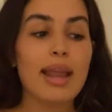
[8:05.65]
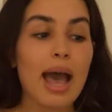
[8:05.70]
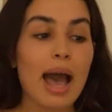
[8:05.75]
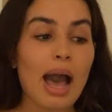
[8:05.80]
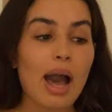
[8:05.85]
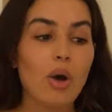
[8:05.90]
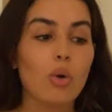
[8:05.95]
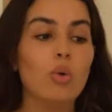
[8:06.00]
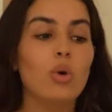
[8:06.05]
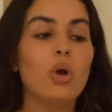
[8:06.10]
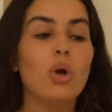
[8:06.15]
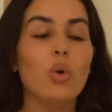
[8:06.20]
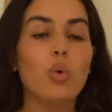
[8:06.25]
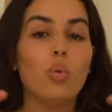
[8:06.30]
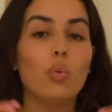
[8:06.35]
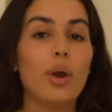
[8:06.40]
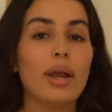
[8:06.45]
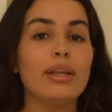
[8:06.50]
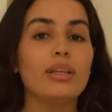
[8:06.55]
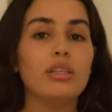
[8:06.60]
Now,
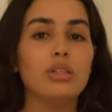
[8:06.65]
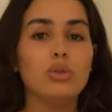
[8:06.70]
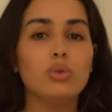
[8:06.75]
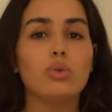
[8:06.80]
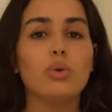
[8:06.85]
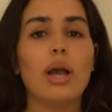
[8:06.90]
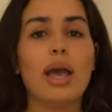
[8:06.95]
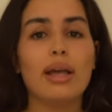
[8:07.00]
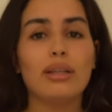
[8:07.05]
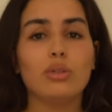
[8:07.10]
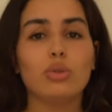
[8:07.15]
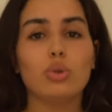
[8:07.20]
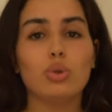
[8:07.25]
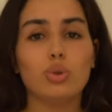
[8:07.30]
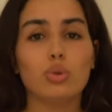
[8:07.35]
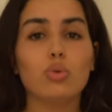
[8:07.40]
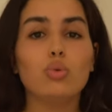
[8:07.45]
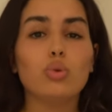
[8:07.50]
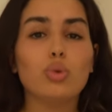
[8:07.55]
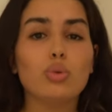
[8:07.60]
when you
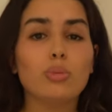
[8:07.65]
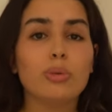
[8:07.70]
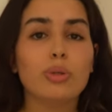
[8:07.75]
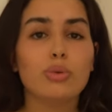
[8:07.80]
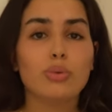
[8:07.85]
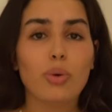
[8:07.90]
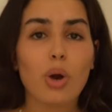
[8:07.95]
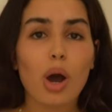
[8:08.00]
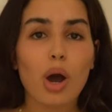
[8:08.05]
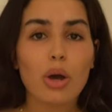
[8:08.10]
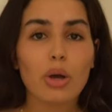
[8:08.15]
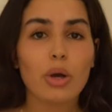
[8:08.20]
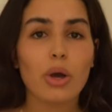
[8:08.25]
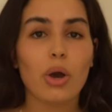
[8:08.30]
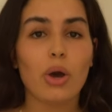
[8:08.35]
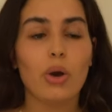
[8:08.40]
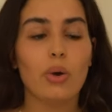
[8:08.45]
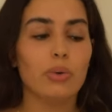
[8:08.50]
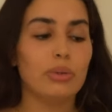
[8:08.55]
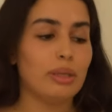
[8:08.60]
enter to
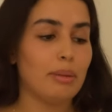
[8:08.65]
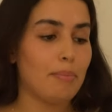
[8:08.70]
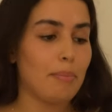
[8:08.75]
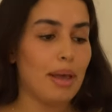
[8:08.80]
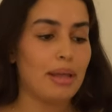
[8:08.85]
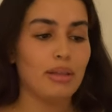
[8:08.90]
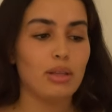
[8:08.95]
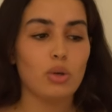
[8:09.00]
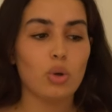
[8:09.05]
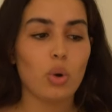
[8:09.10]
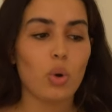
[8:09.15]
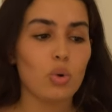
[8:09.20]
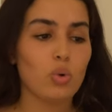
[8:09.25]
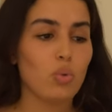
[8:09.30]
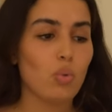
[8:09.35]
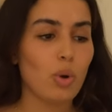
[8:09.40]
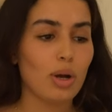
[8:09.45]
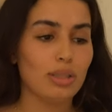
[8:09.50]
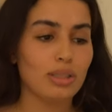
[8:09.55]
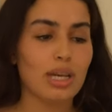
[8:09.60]
Morocco, depending
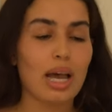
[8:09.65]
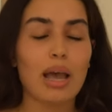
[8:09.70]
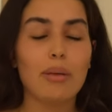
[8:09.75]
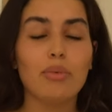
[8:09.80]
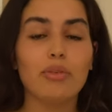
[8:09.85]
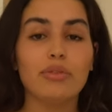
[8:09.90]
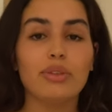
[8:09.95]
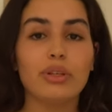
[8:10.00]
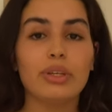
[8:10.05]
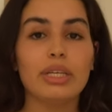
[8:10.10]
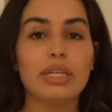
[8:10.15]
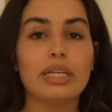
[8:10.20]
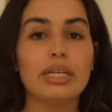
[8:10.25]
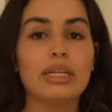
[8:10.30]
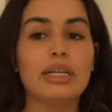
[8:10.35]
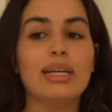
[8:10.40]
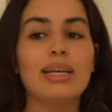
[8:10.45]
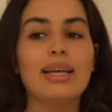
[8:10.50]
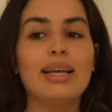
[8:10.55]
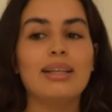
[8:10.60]
on what time of the
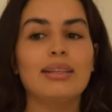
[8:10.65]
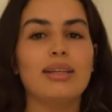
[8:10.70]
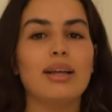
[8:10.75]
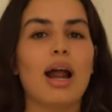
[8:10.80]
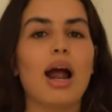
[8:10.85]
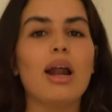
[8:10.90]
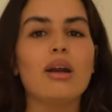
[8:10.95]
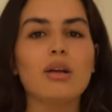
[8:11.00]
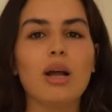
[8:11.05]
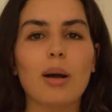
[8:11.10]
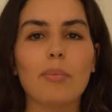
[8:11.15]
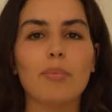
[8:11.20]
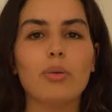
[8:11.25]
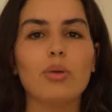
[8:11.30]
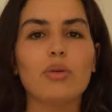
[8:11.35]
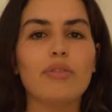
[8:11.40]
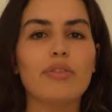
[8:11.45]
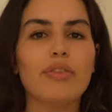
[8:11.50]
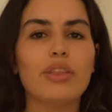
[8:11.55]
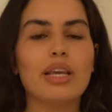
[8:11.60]
year, there are a
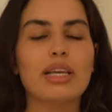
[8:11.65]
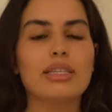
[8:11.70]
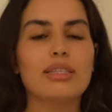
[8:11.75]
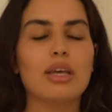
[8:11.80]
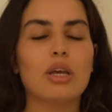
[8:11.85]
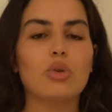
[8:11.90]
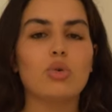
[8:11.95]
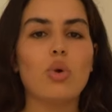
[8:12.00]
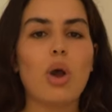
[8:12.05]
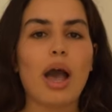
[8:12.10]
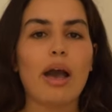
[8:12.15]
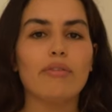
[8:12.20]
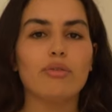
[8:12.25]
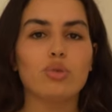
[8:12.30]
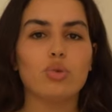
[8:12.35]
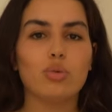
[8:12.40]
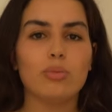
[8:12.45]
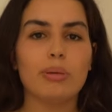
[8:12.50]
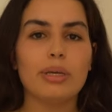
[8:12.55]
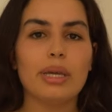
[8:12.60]
couple of things that you have
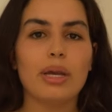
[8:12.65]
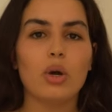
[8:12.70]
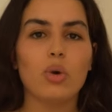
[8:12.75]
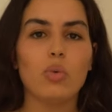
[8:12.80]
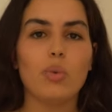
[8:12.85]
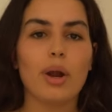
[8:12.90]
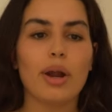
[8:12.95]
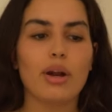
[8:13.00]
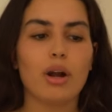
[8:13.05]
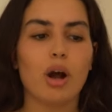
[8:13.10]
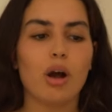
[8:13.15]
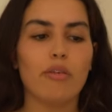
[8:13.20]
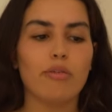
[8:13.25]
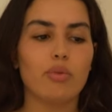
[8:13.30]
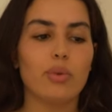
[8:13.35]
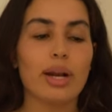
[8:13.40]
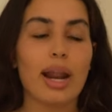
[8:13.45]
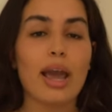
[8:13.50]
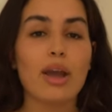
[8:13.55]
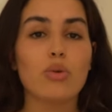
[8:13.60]
to be aware
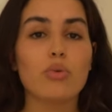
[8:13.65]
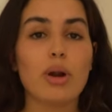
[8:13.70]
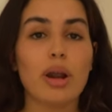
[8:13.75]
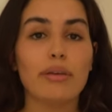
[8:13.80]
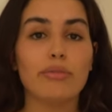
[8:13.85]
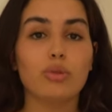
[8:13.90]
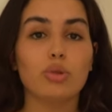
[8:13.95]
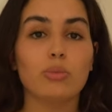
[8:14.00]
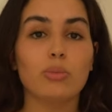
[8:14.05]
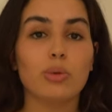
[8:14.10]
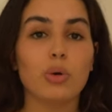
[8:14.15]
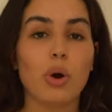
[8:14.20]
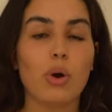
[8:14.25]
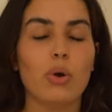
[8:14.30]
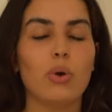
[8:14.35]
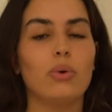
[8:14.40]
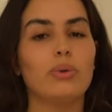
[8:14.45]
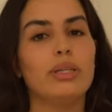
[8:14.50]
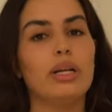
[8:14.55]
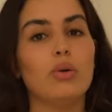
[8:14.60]
of. When I arrived to
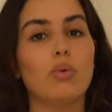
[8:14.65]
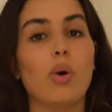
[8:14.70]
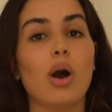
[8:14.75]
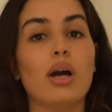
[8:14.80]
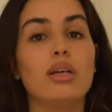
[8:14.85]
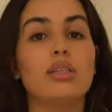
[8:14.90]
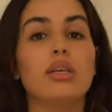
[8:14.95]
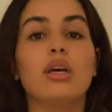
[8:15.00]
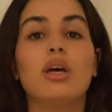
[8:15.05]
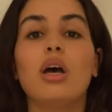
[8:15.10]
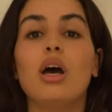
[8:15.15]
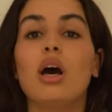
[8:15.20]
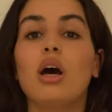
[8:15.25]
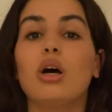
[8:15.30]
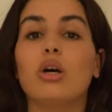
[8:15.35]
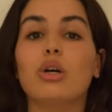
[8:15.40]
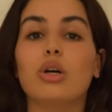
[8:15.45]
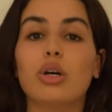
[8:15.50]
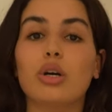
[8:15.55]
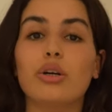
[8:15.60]
Morocco, there was
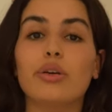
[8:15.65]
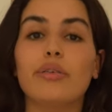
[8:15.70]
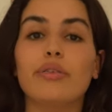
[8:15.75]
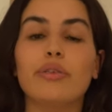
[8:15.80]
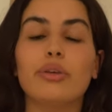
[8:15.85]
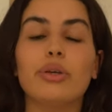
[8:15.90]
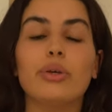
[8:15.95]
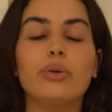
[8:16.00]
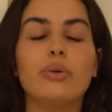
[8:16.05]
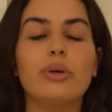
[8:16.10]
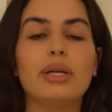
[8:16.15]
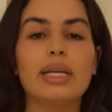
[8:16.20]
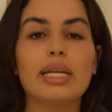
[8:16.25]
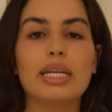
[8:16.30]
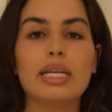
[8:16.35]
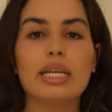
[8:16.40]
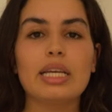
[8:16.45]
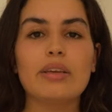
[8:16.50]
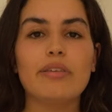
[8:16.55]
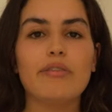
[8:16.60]
a curfew
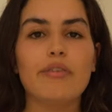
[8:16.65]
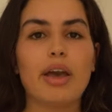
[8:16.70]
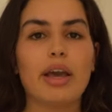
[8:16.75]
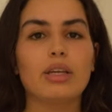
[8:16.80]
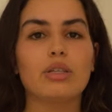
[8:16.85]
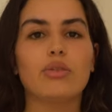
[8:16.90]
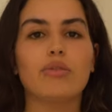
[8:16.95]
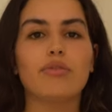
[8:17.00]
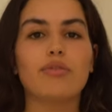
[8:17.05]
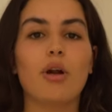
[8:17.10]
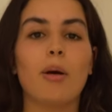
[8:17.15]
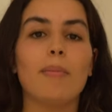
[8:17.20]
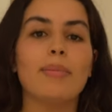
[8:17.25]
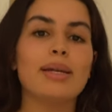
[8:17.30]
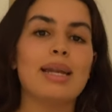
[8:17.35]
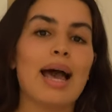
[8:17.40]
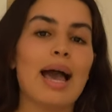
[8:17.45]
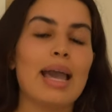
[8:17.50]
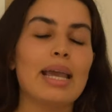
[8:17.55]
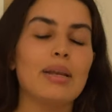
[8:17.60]
in effect
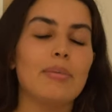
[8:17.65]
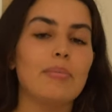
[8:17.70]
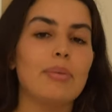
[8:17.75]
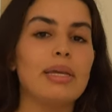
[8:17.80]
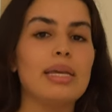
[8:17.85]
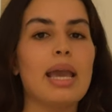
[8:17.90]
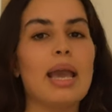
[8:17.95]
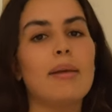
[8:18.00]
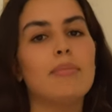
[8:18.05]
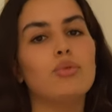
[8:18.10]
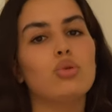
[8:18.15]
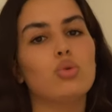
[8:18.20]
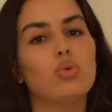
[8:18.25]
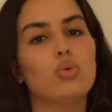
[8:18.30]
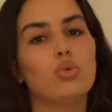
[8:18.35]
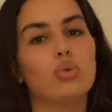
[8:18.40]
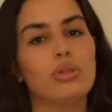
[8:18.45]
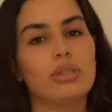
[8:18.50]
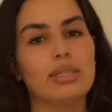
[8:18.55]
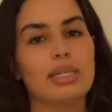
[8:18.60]
from 9 p.m.
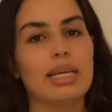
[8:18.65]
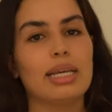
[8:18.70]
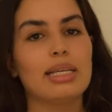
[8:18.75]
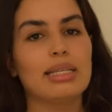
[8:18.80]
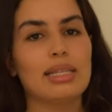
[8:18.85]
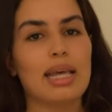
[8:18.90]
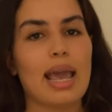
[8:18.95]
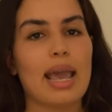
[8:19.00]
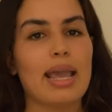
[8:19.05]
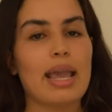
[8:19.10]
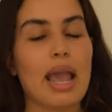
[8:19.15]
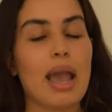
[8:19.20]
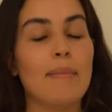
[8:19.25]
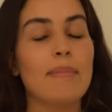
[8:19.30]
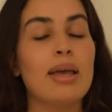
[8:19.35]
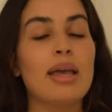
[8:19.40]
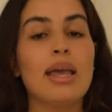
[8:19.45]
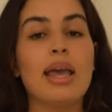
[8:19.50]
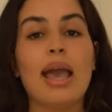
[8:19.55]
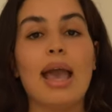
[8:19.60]
to 6
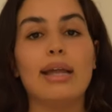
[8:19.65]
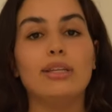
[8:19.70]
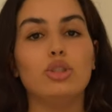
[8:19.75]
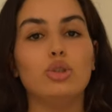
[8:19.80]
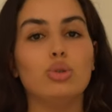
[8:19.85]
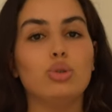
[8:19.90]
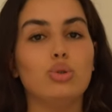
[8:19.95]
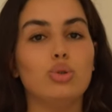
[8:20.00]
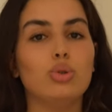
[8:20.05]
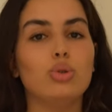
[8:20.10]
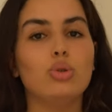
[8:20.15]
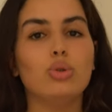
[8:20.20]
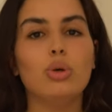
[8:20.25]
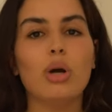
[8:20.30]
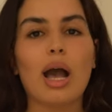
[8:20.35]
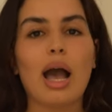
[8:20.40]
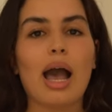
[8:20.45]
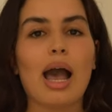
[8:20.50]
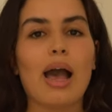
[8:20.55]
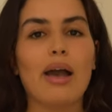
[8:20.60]
a.m., and you do
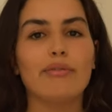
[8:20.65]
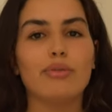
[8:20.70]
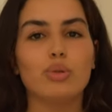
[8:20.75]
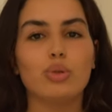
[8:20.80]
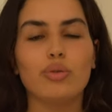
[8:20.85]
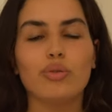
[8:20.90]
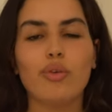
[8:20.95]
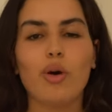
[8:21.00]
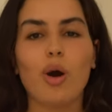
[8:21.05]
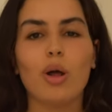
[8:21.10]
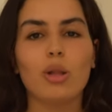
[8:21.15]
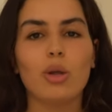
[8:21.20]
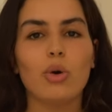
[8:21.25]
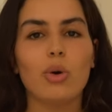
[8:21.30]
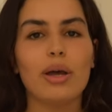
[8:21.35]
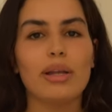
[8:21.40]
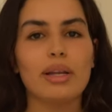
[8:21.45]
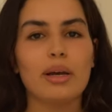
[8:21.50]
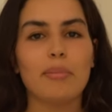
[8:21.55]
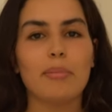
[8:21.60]
have to
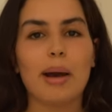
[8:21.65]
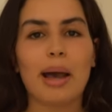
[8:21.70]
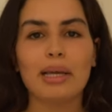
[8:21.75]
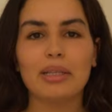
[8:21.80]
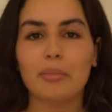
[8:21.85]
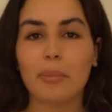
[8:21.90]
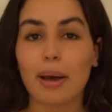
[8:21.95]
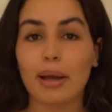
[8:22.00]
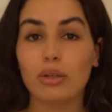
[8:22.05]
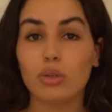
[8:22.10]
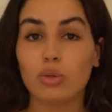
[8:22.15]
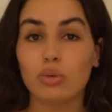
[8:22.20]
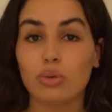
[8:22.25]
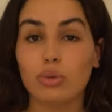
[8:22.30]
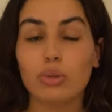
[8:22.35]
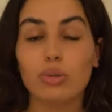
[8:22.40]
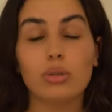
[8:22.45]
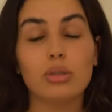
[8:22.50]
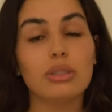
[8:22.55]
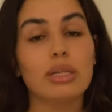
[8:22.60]
follow and abide by the
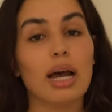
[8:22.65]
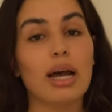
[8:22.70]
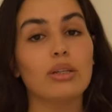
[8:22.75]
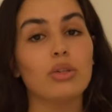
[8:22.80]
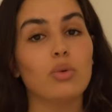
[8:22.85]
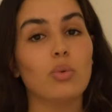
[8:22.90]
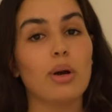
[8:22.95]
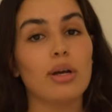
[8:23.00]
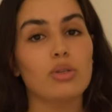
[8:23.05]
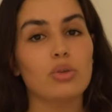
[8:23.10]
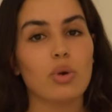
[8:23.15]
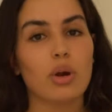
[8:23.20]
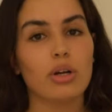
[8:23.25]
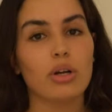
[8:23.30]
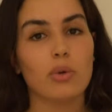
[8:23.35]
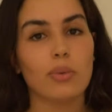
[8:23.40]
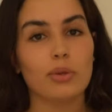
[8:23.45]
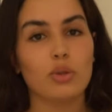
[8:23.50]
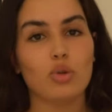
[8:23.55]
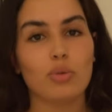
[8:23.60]
rules, otherwise you are
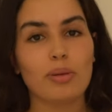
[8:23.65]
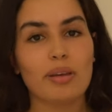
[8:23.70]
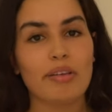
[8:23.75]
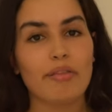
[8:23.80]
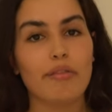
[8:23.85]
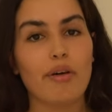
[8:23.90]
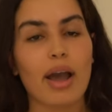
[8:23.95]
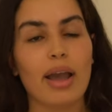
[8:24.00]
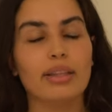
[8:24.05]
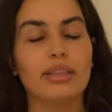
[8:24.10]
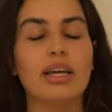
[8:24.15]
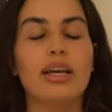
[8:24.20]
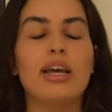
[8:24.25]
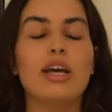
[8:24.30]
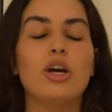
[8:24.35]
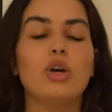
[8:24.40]
going to be fined.